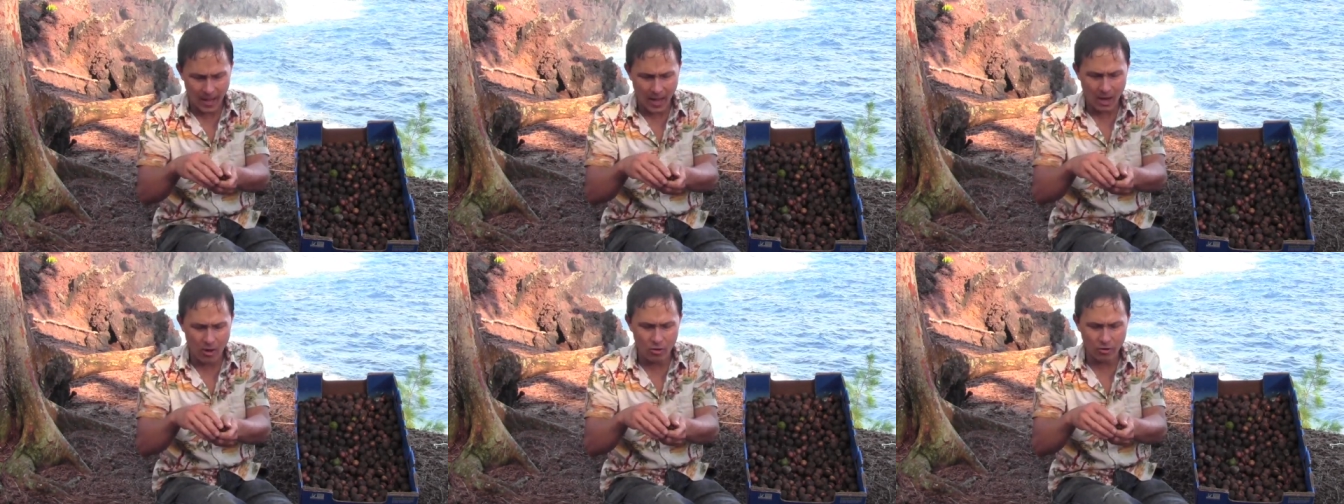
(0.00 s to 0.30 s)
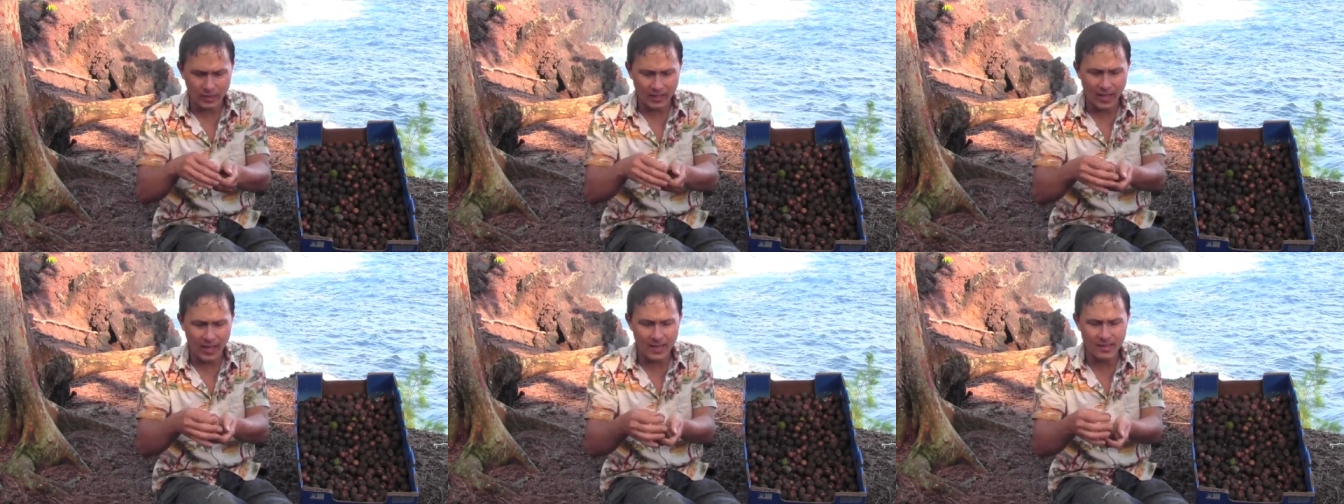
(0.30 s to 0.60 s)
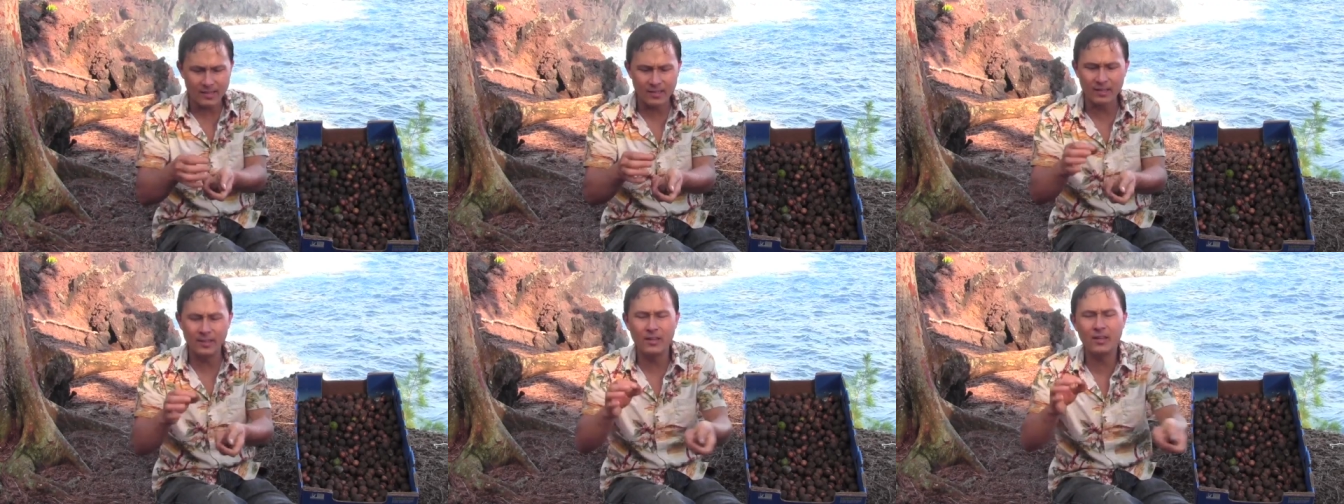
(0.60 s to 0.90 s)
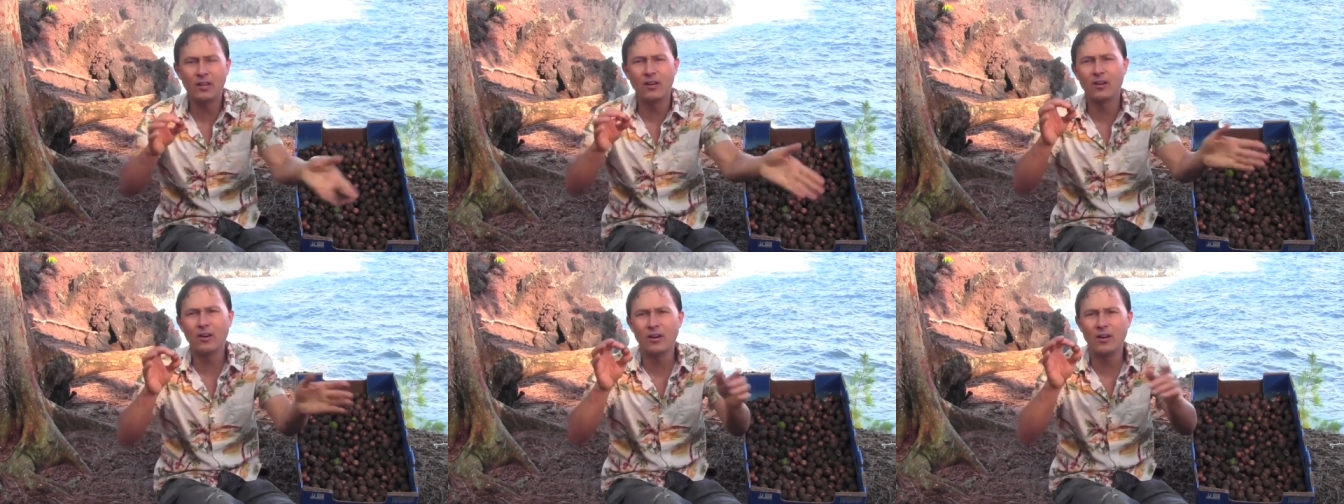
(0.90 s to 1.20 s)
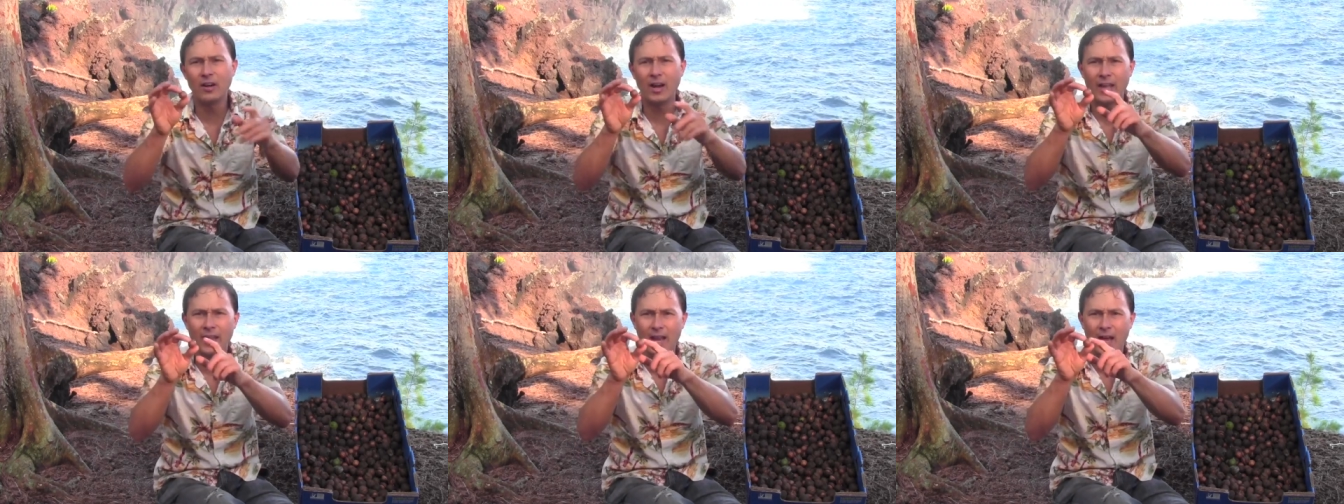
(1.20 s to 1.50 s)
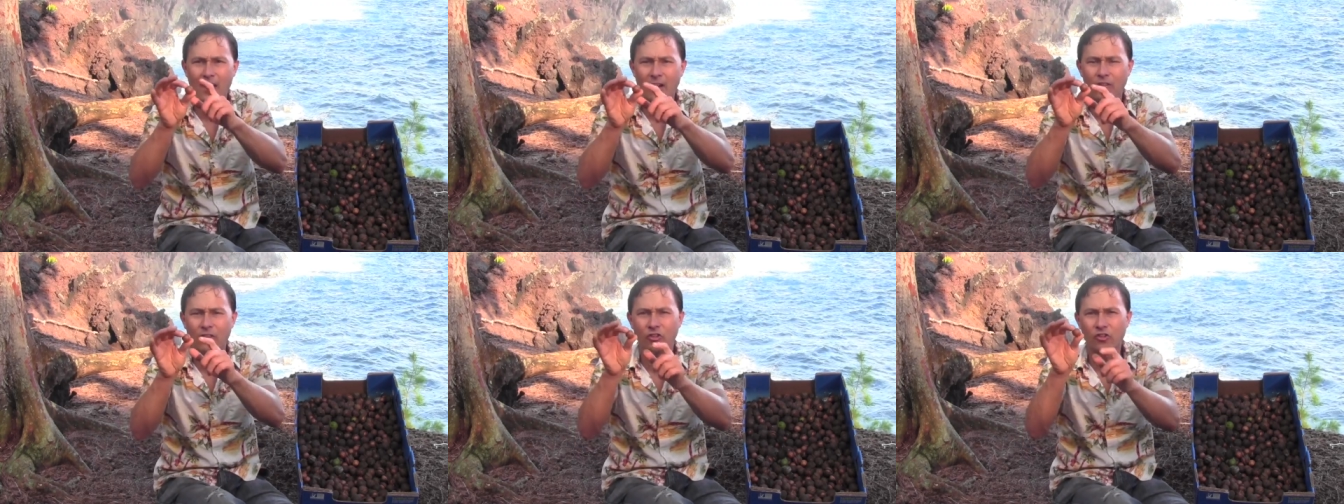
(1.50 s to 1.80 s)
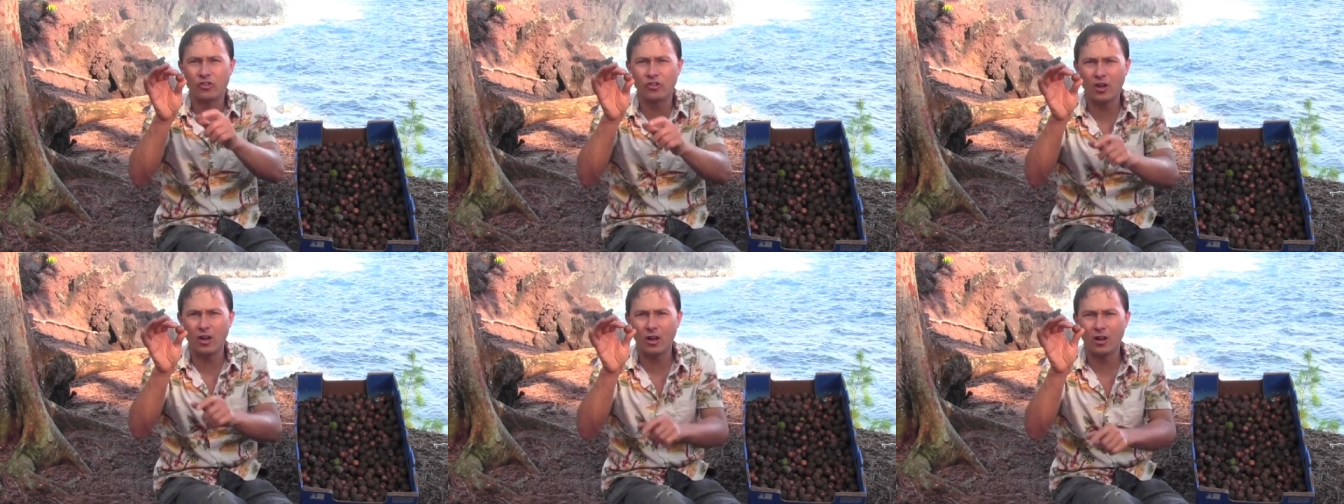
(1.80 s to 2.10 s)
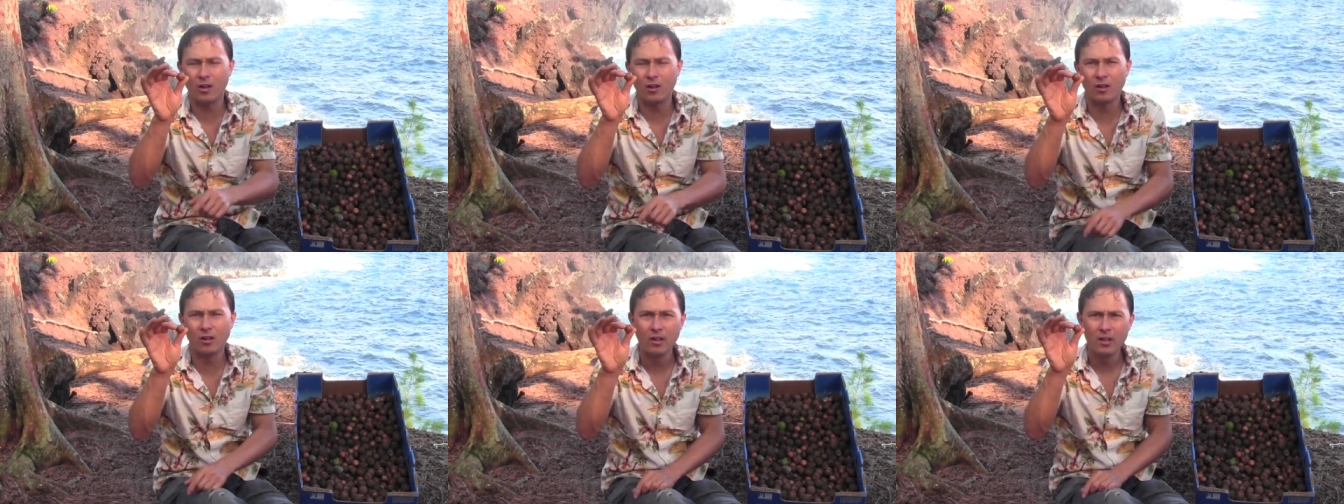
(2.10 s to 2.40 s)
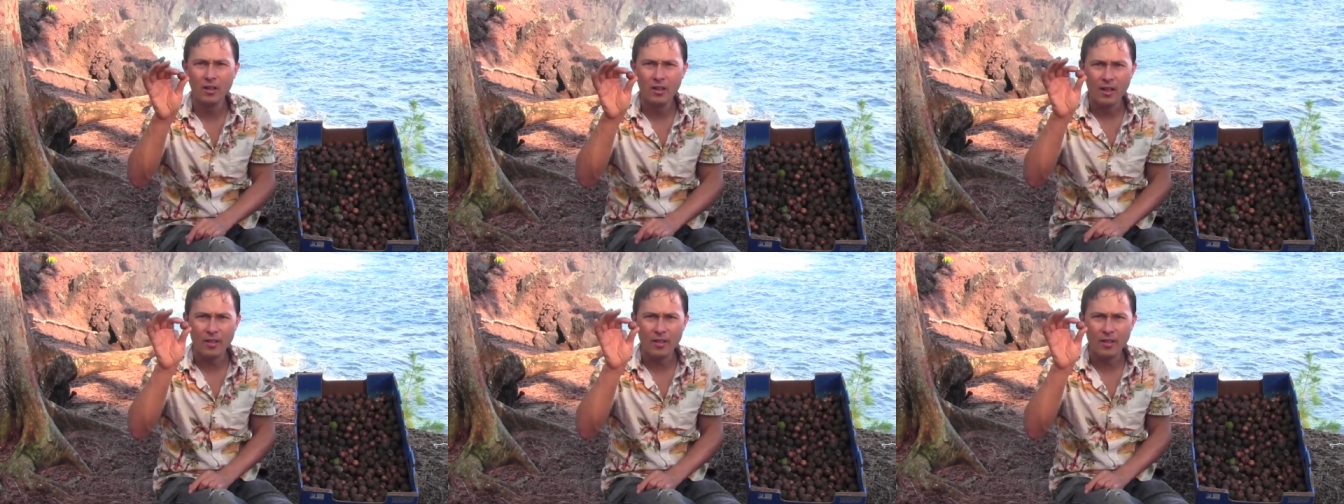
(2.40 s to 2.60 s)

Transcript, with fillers: outer casing here and out of the shell,